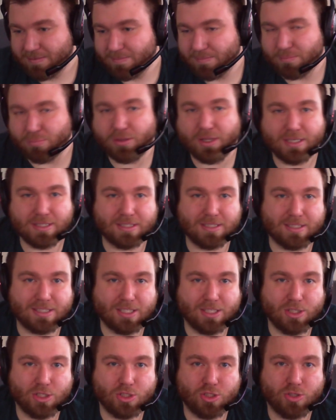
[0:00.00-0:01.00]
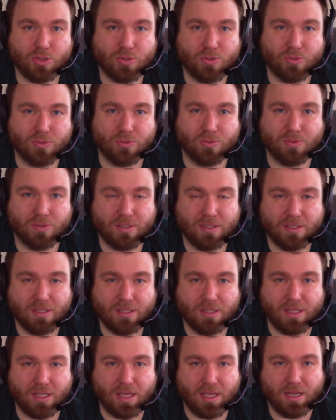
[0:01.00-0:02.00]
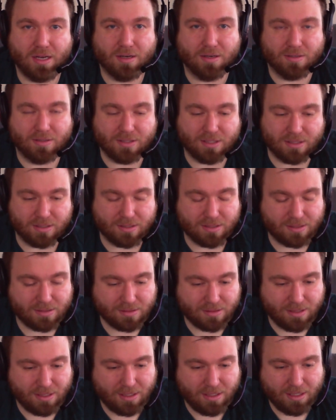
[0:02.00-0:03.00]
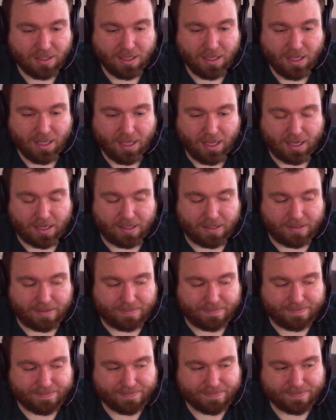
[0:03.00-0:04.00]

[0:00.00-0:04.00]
pleasant to the ears. Um,